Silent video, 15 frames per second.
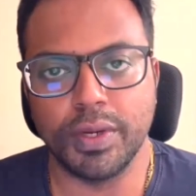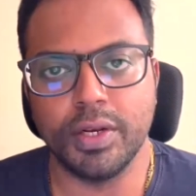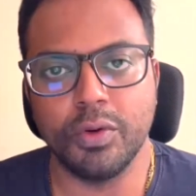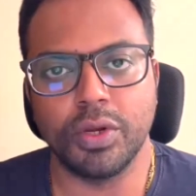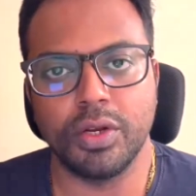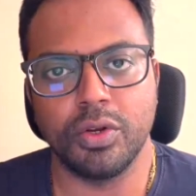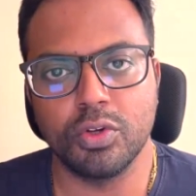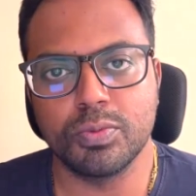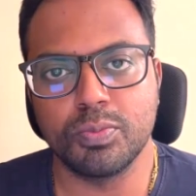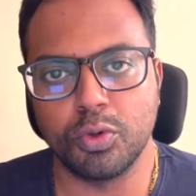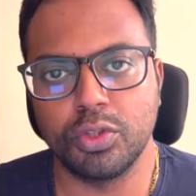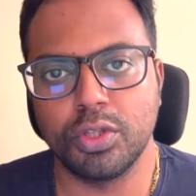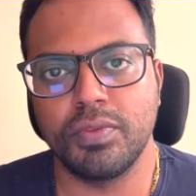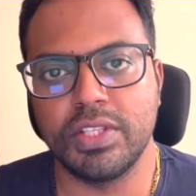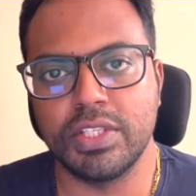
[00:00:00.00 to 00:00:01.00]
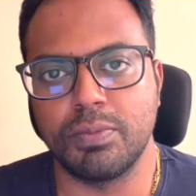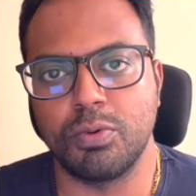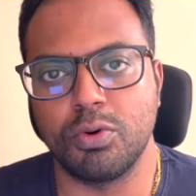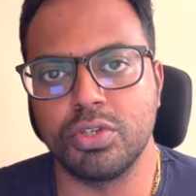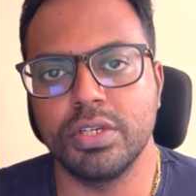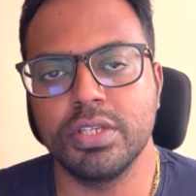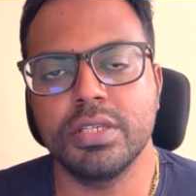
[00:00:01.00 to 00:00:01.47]
You can use both of these
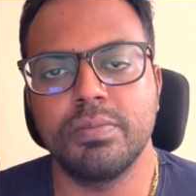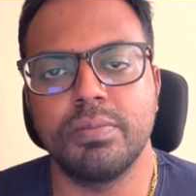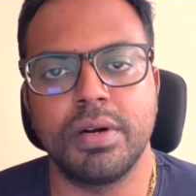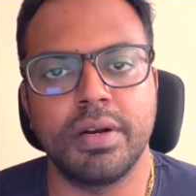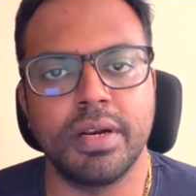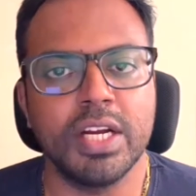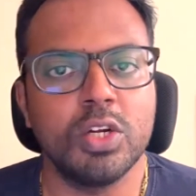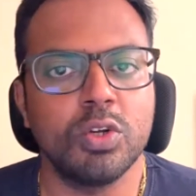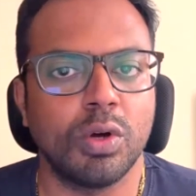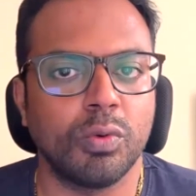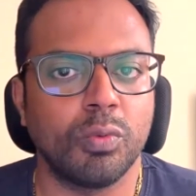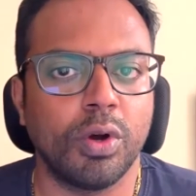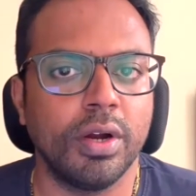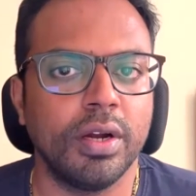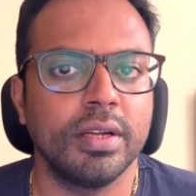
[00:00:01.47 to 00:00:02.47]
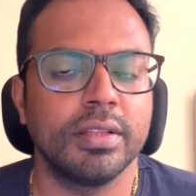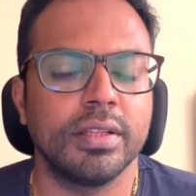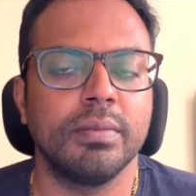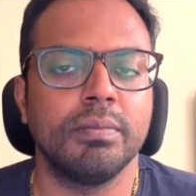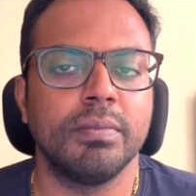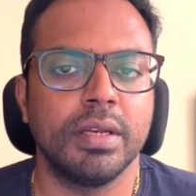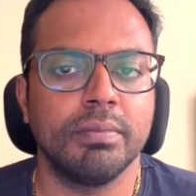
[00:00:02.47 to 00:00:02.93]
approaches, but try to avoid the
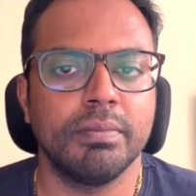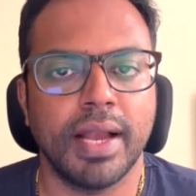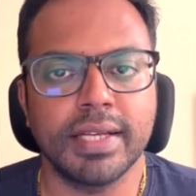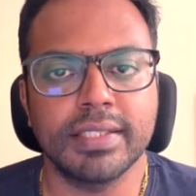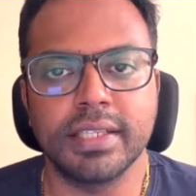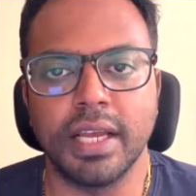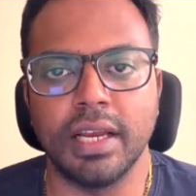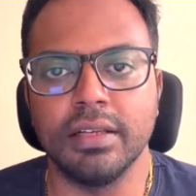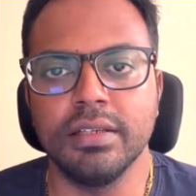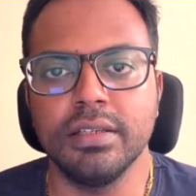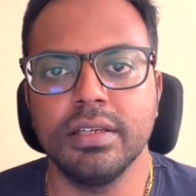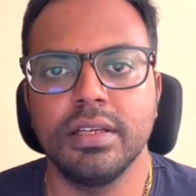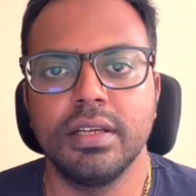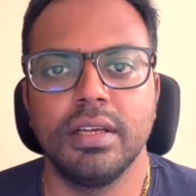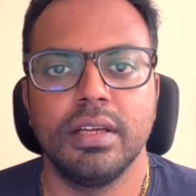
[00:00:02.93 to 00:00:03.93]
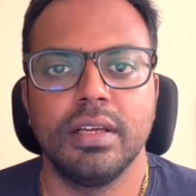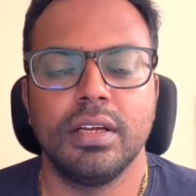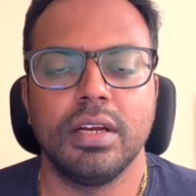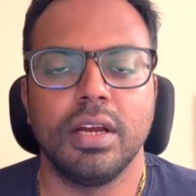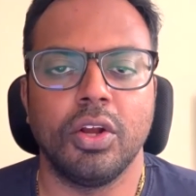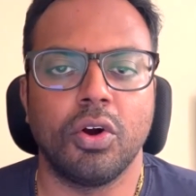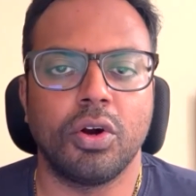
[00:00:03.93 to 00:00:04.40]
MinMaxScaler
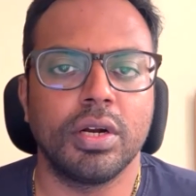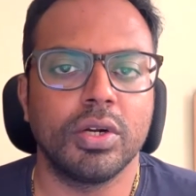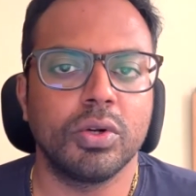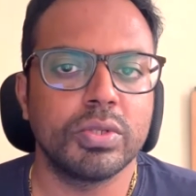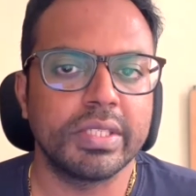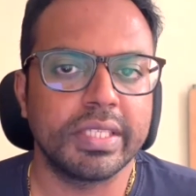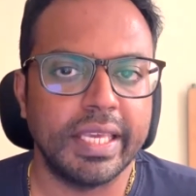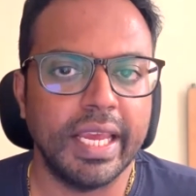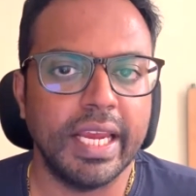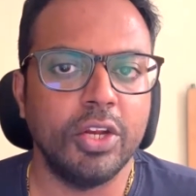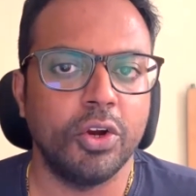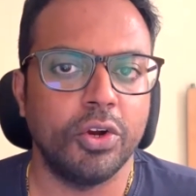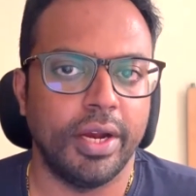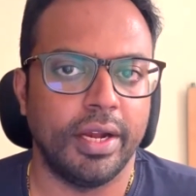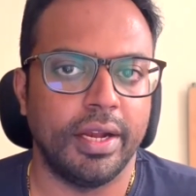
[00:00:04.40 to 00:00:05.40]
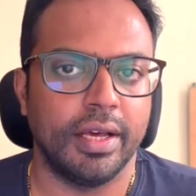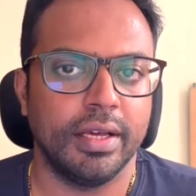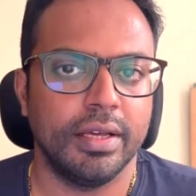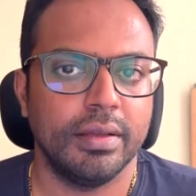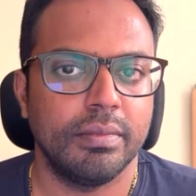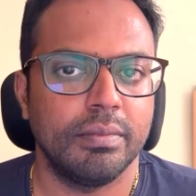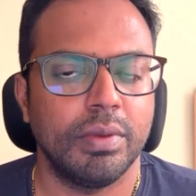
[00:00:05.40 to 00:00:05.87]
in order to scale your
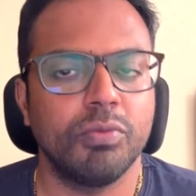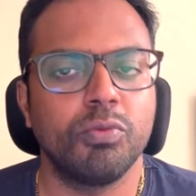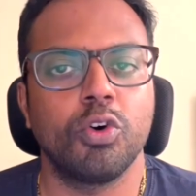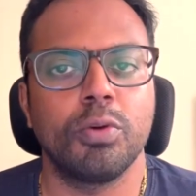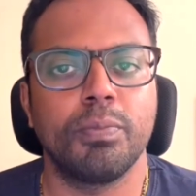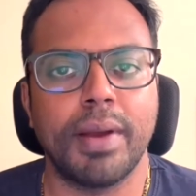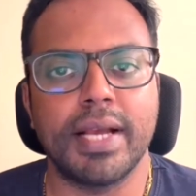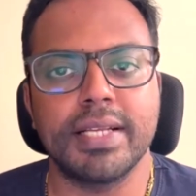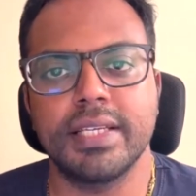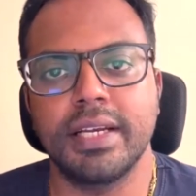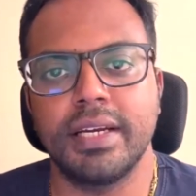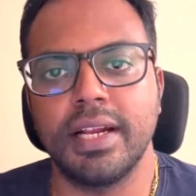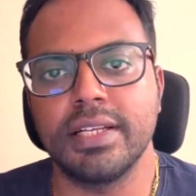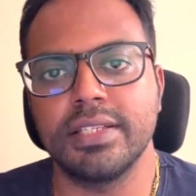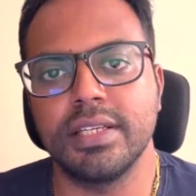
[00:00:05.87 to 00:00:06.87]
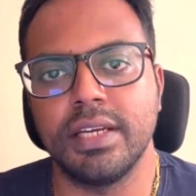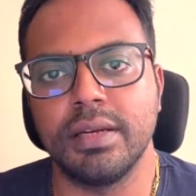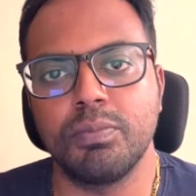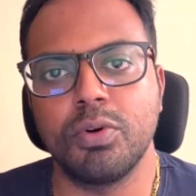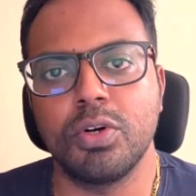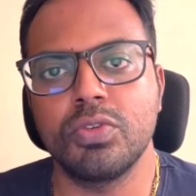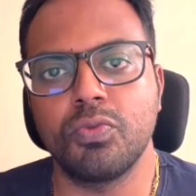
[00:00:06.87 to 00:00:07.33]
data before passing it as
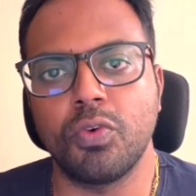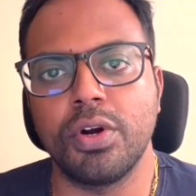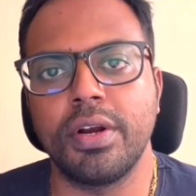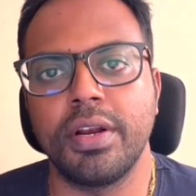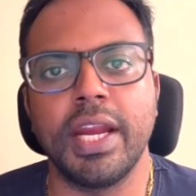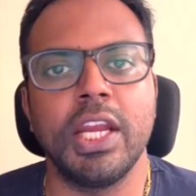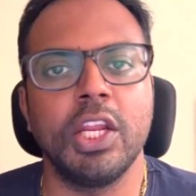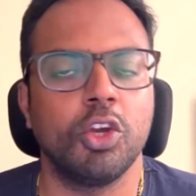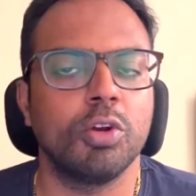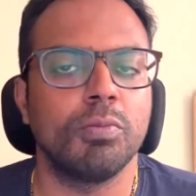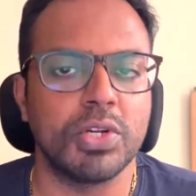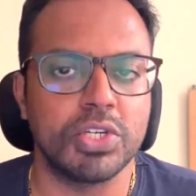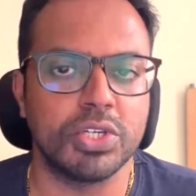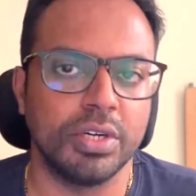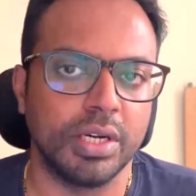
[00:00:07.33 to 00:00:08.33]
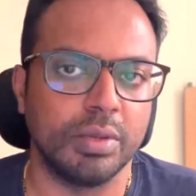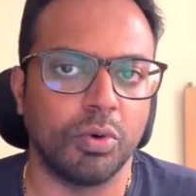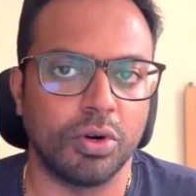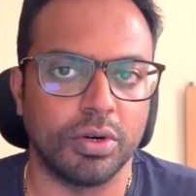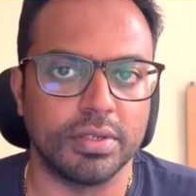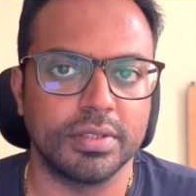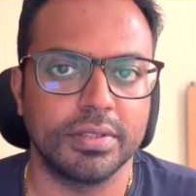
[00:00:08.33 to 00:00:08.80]
inputs for training your machine learning
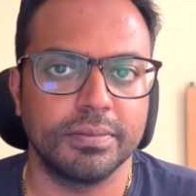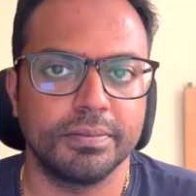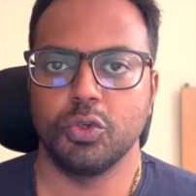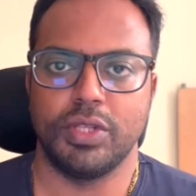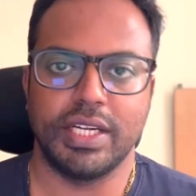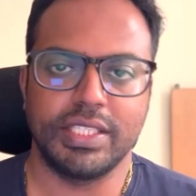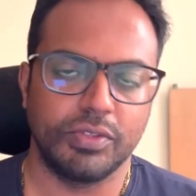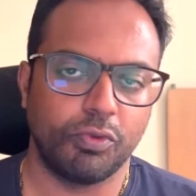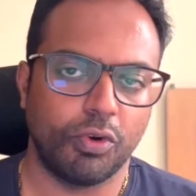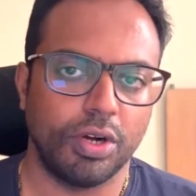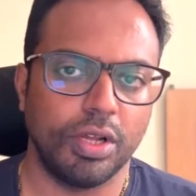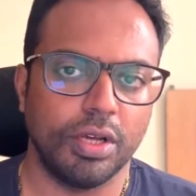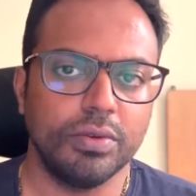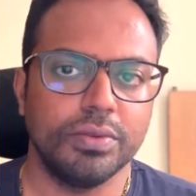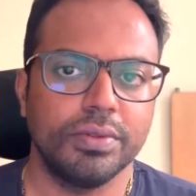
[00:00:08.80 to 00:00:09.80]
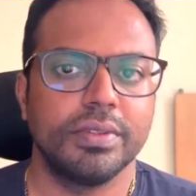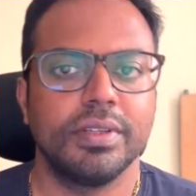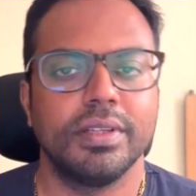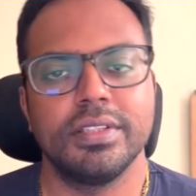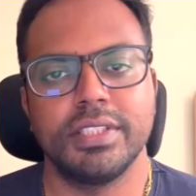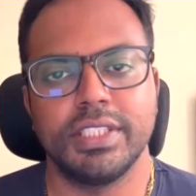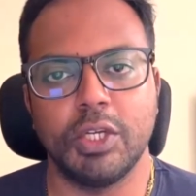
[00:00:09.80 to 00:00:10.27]
models. So that's it for
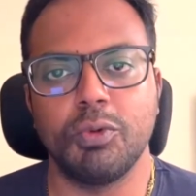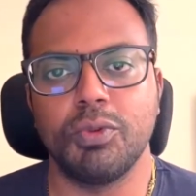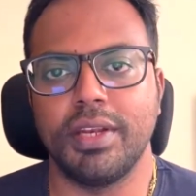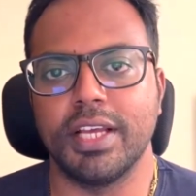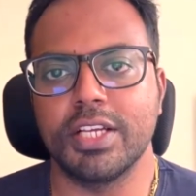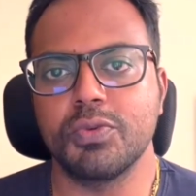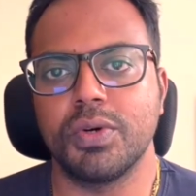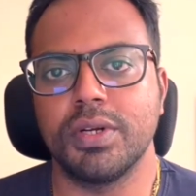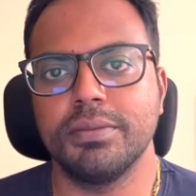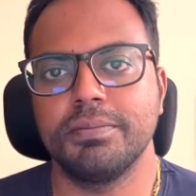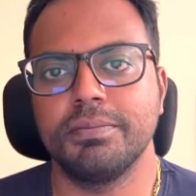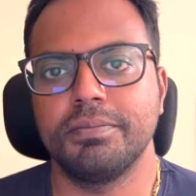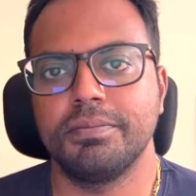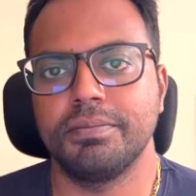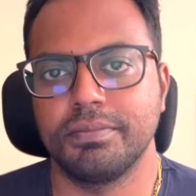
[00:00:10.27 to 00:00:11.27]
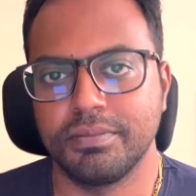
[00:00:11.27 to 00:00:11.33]
now. See you in the next one.